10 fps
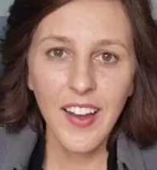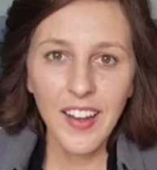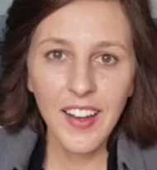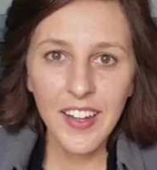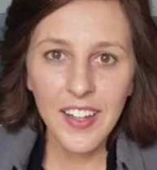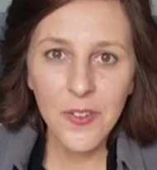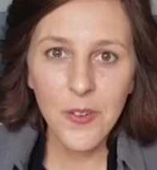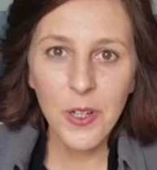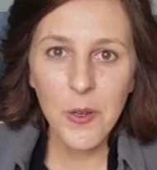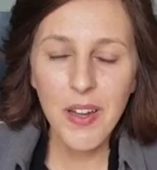Hi,
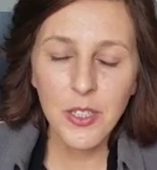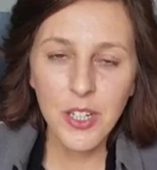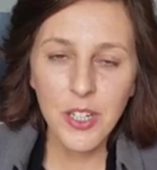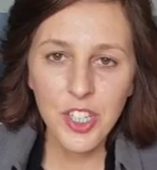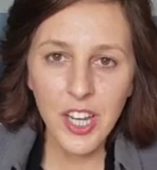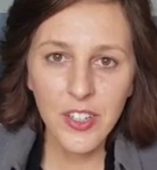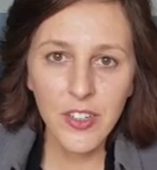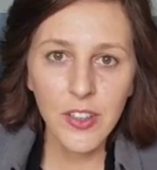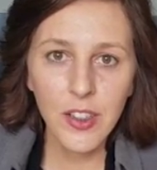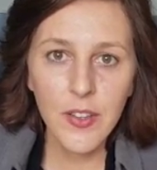welcome back to my
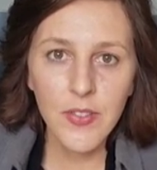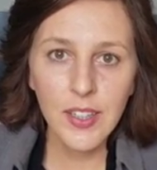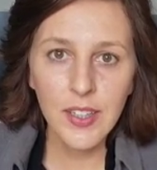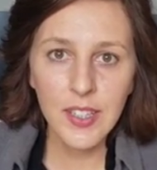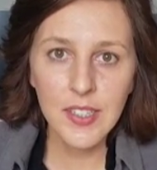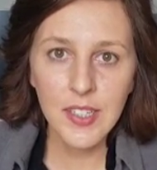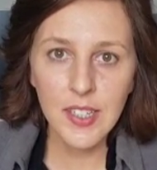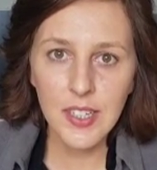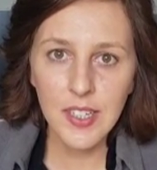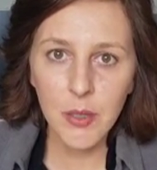channel, Living Lean
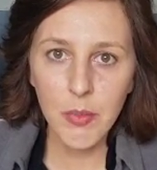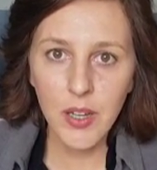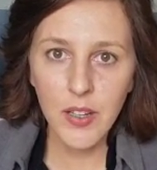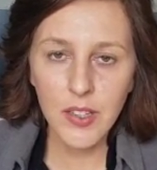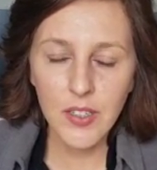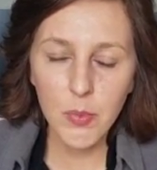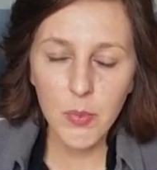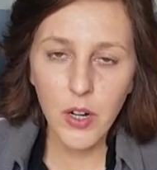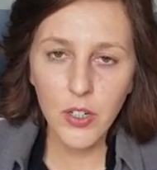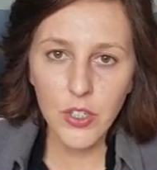Six Sigma. This is
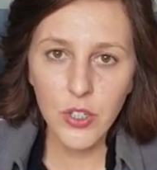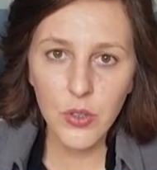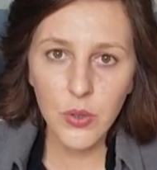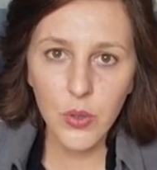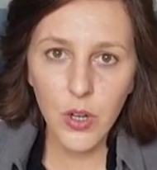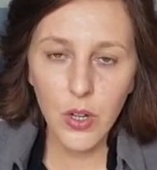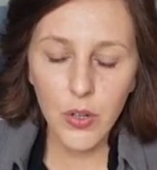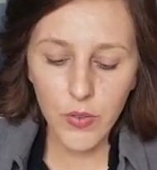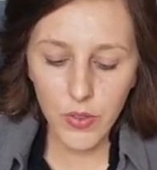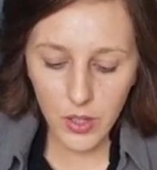part 2
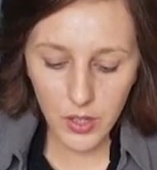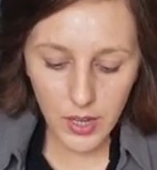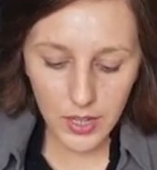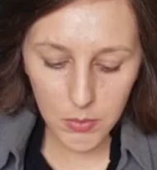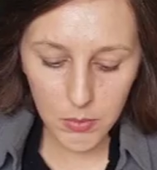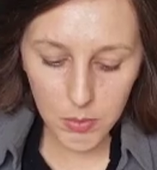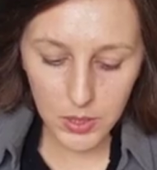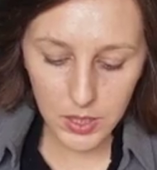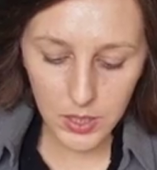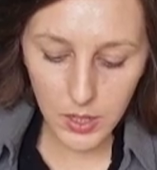of the
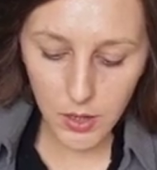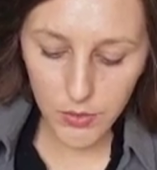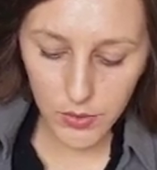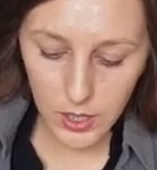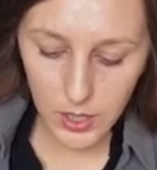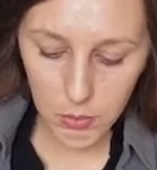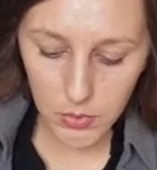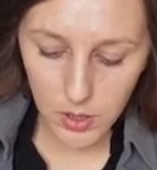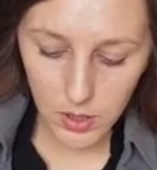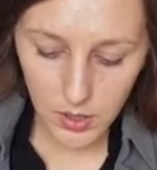A&P Airframe